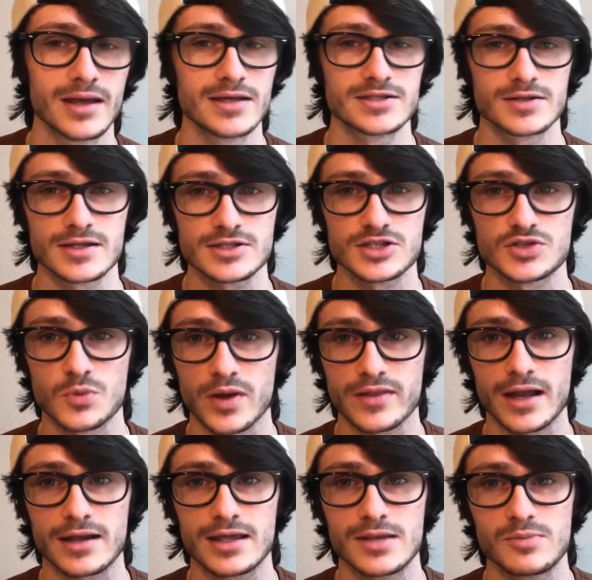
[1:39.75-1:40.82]
So this is the one
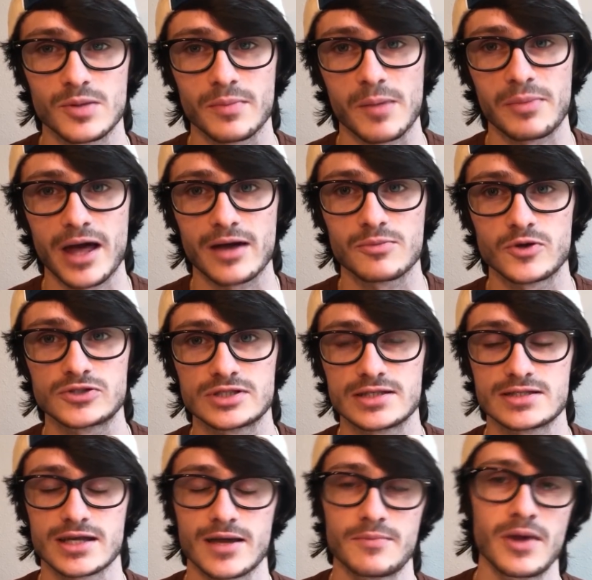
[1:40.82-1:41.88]
that I keep in my bag most of
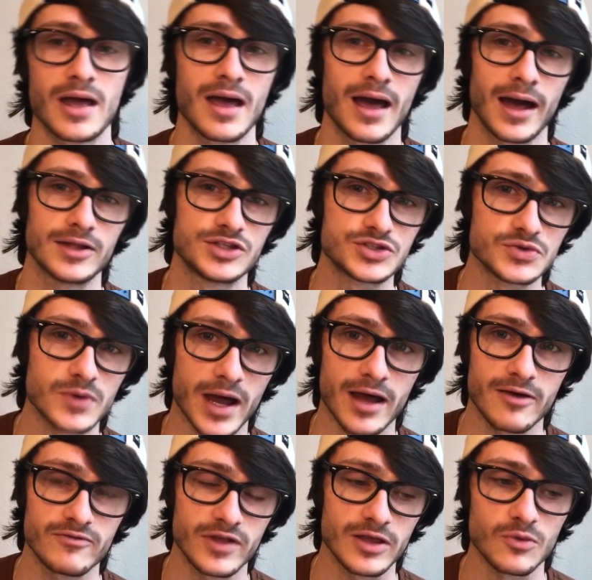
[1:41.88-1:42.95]
the time. I do
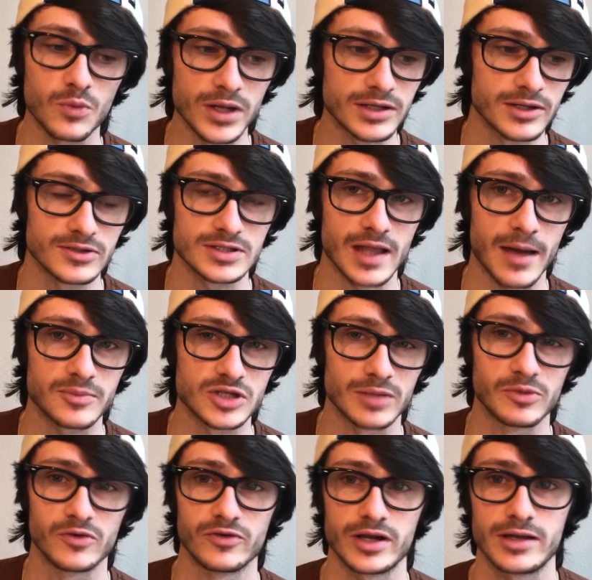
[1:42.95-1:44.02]
have a Windows
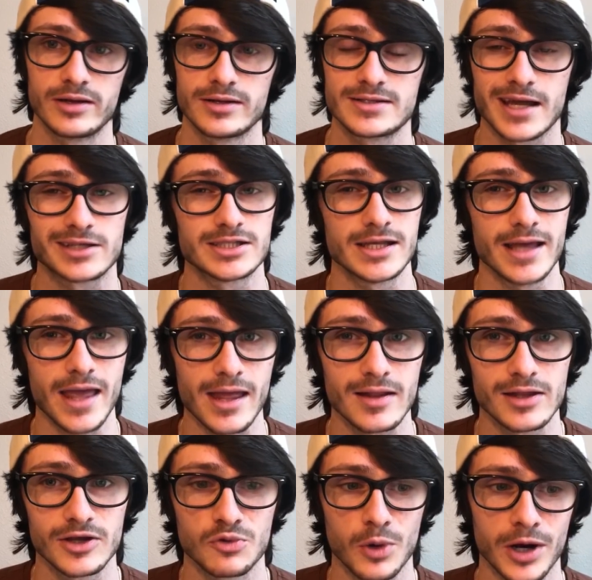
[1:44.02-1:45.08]
laptop over here. It's actually an
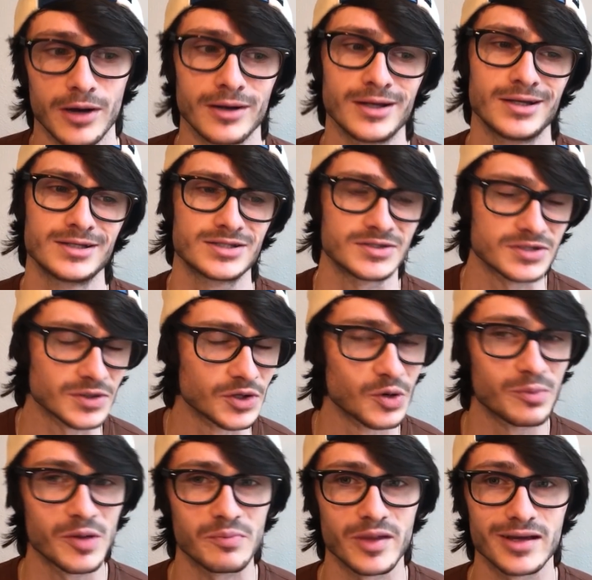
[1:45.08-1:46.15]
Alienware, so it's a little
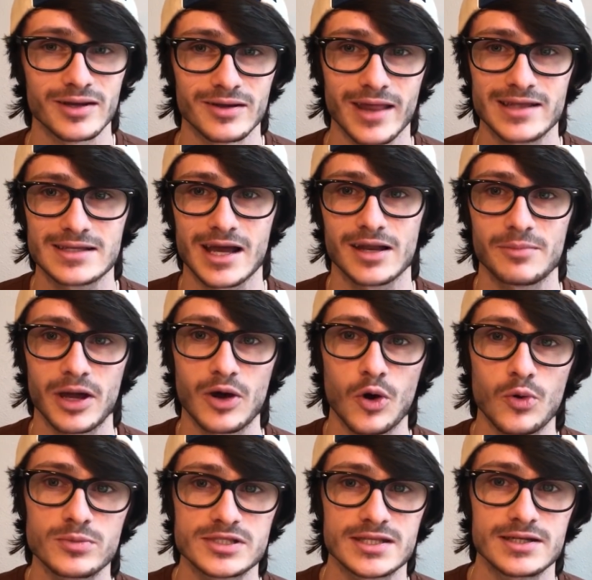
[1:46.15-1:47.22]
bit bigger. That's kind of my
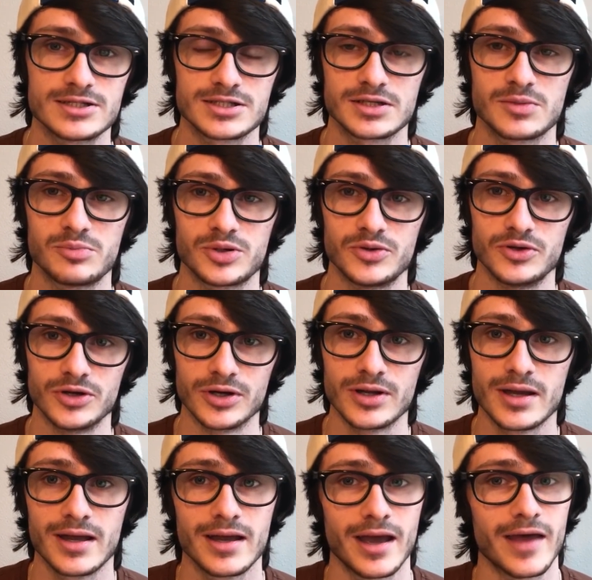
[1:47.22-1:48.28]
home station computer,
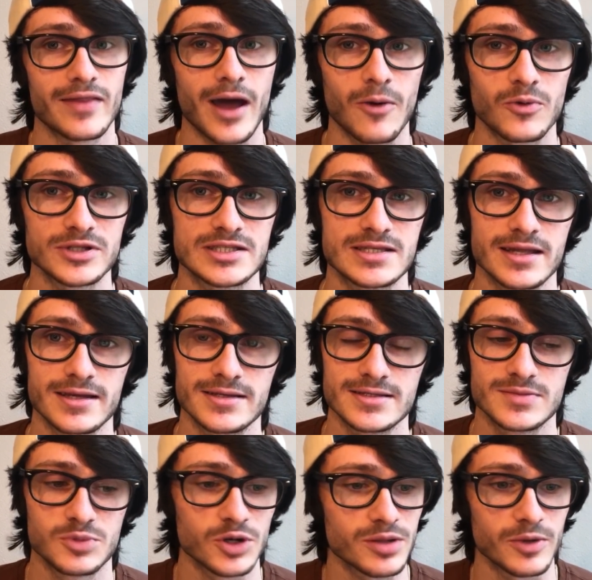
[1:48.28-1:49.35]
and that one
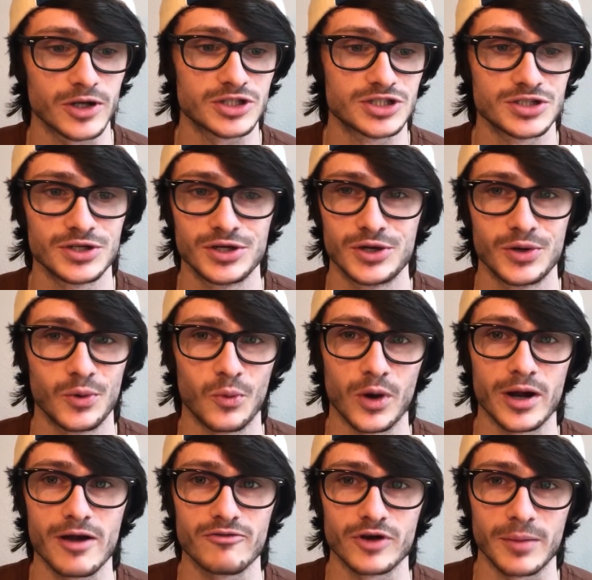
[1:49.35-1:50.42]
stays pretty much
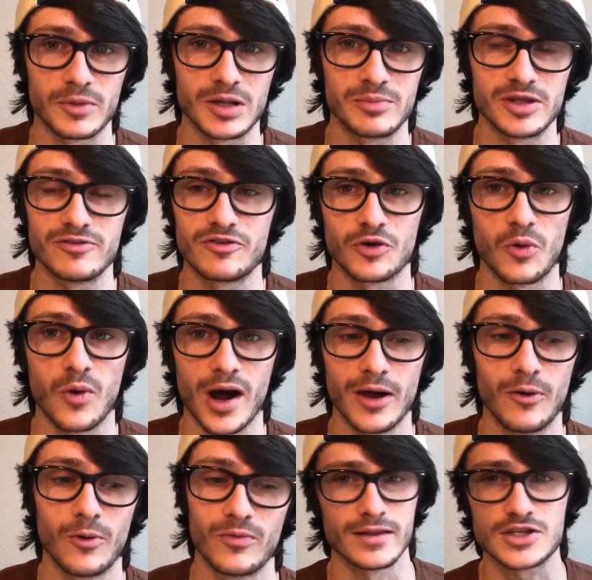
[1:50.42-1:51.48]
wherever I'm gonna be for a
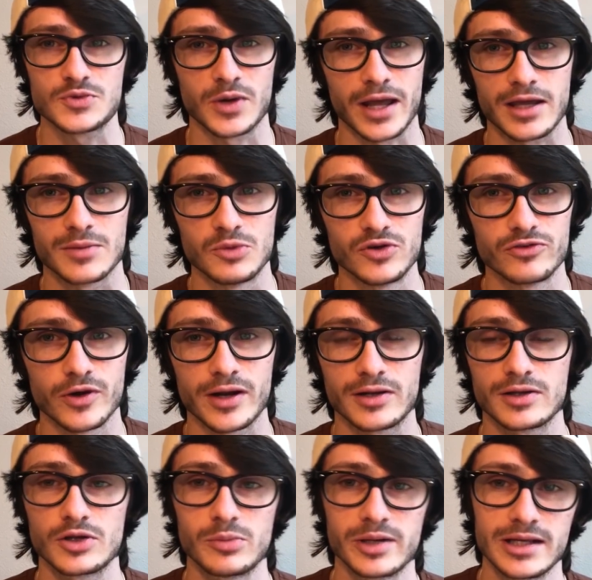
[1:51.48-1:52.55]
while. This one I can move around a
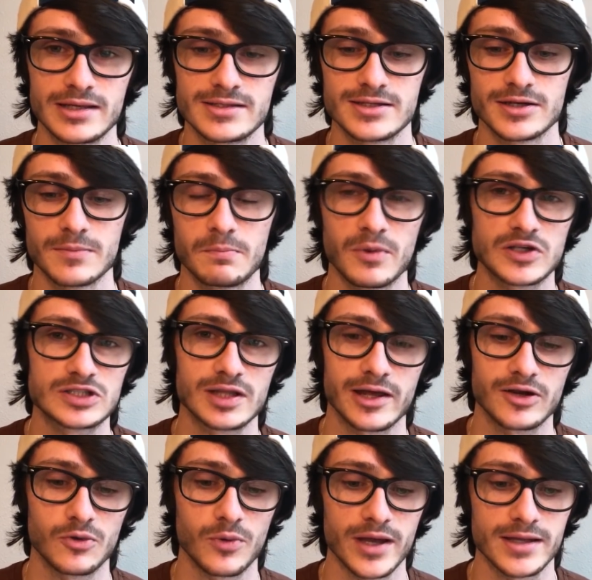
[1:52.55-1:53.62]
little bit easier, much
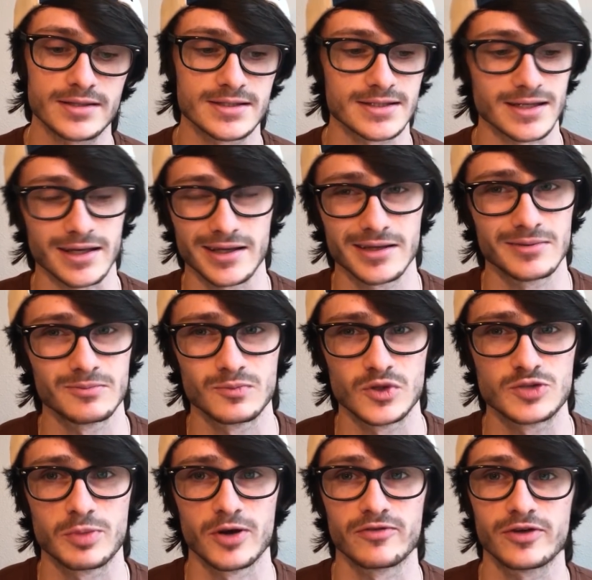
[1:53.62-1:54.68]
lighter weight, and
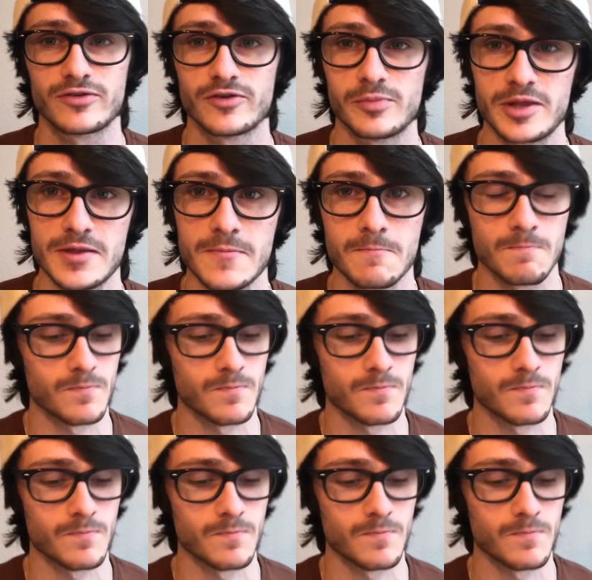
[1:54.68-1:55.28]
it's perfect for me.